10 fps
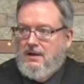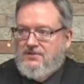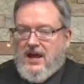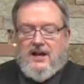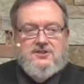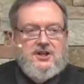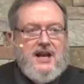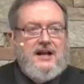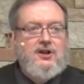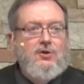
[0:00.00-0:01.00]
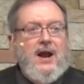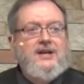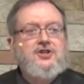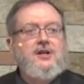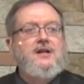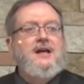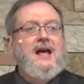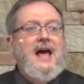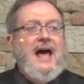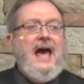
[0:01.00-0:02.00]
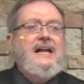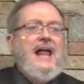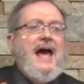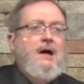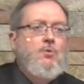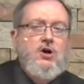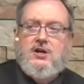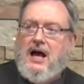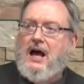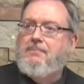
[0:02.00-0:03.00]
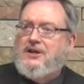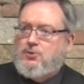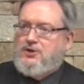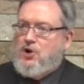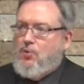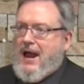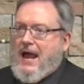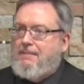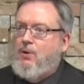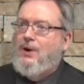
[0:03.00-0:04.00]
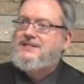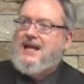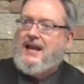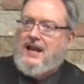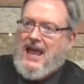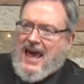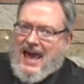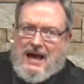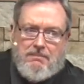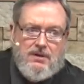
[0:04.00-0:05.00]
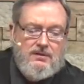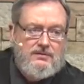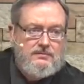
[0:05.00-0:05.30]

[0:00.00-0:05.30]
That is a declaration. A lamb will come. This was a ram. It was not a lamb.